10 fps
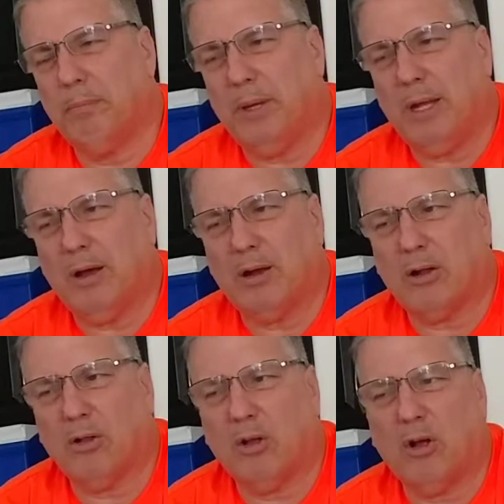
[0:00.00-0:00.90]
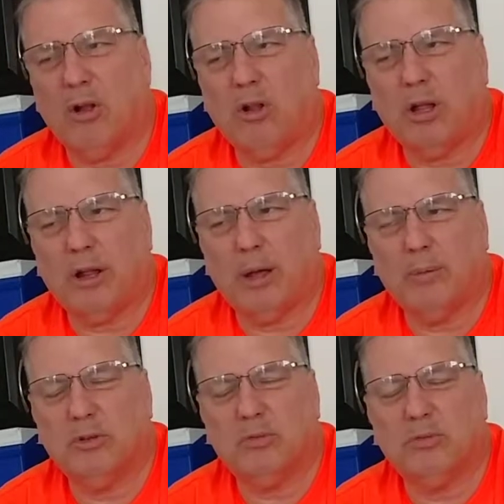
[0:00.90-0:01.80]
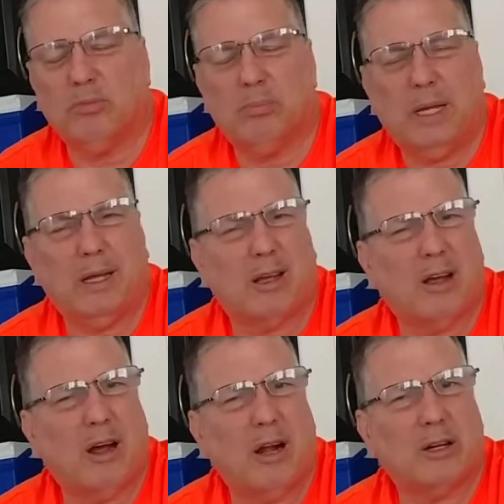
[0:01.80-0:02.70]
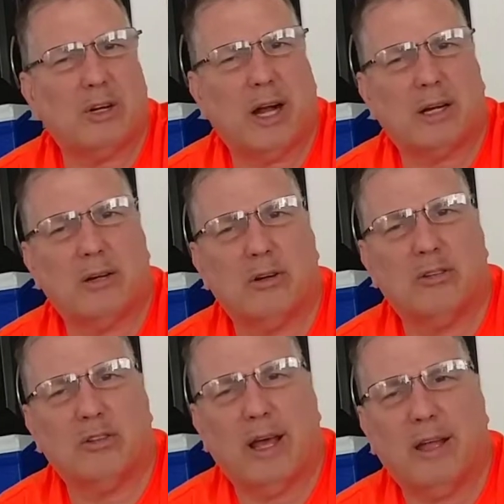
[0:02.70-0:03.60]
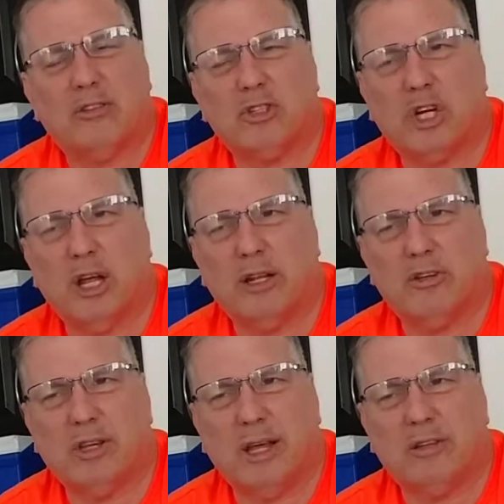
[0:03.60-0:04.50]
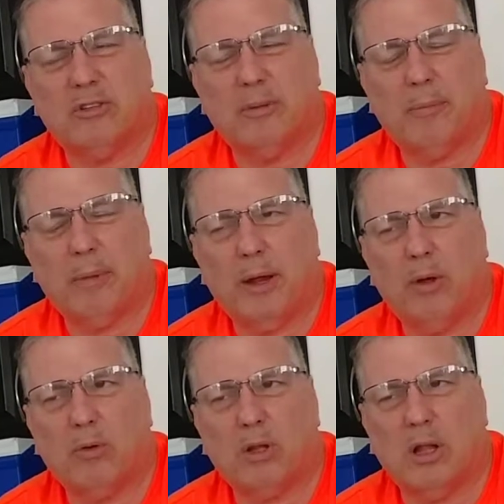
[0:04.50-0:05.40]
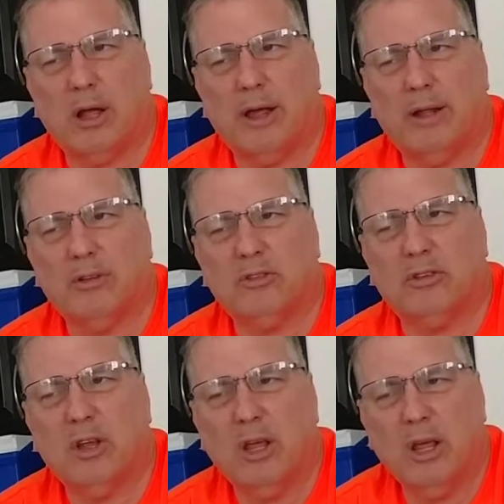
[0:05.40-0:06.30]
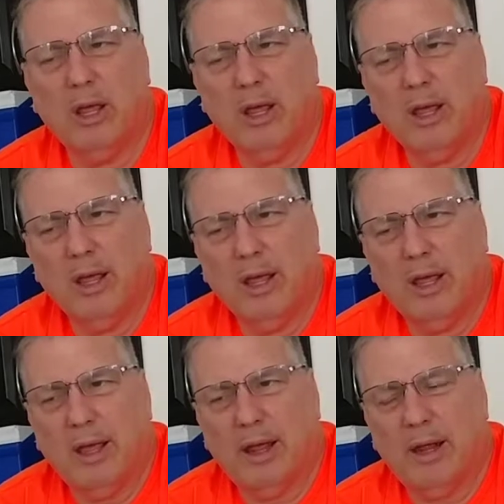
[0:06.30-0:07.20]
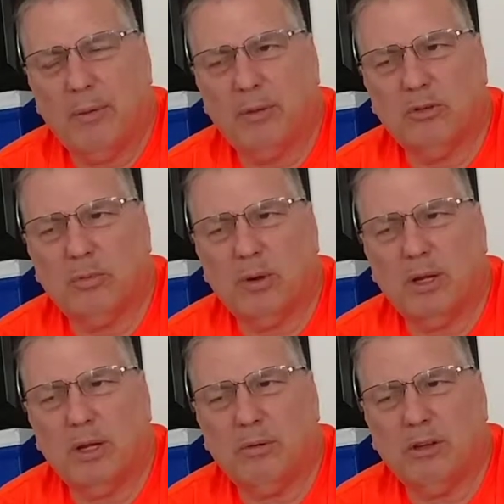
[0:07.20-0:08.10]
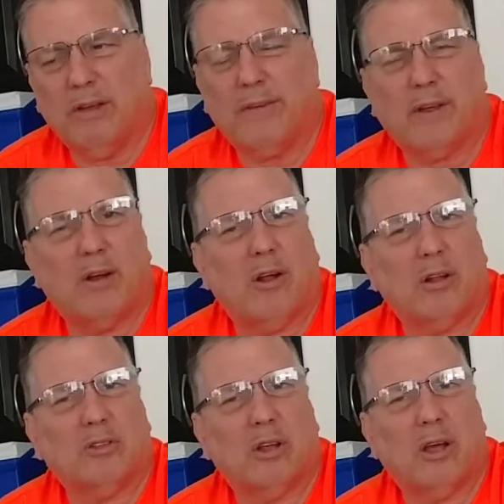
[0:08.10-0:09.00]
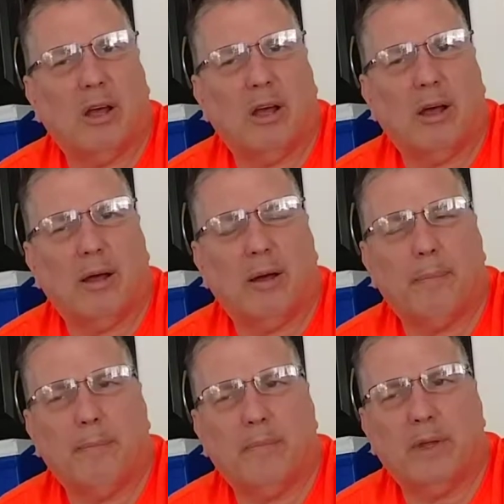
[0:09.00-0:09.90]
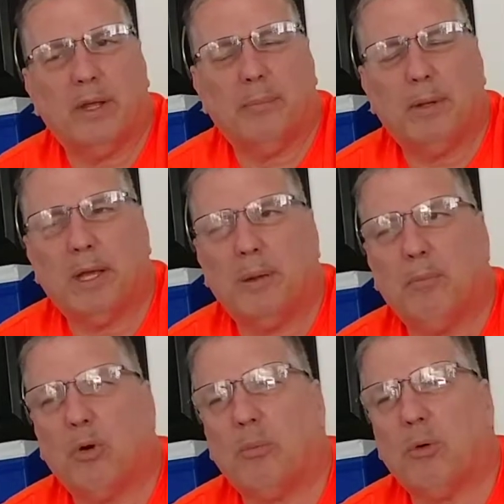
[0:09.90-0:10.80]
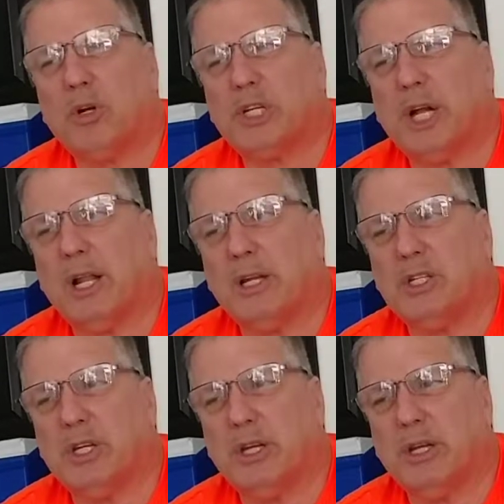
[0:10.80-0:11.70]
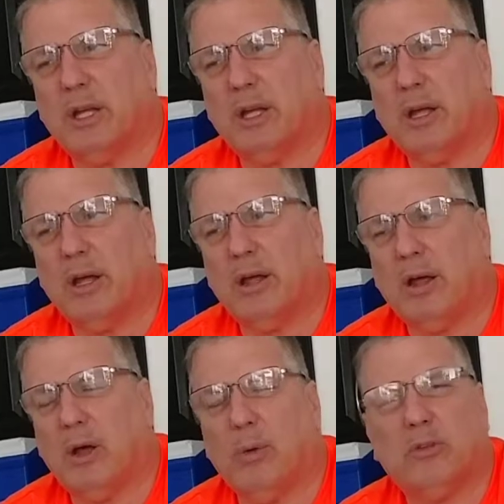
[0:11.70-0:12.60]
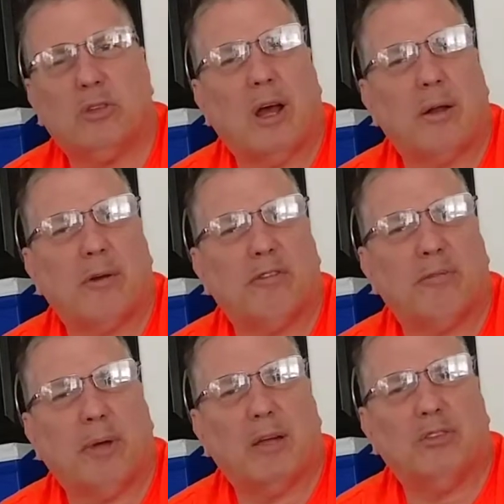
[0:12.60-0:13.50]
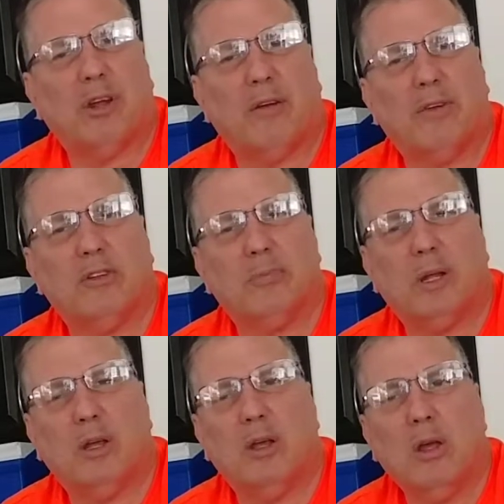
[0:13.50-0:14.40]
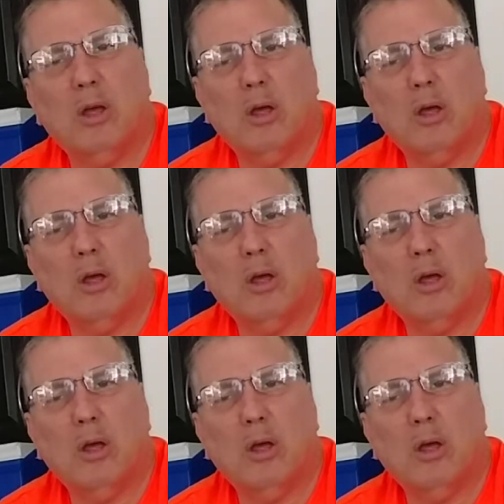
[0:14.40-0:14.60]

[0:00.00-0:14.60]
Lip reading: be on a lull, and I was being a contractor / trying to get some of my own clients. And it was really difficult. It became more and more challenging. I always thought of myself as being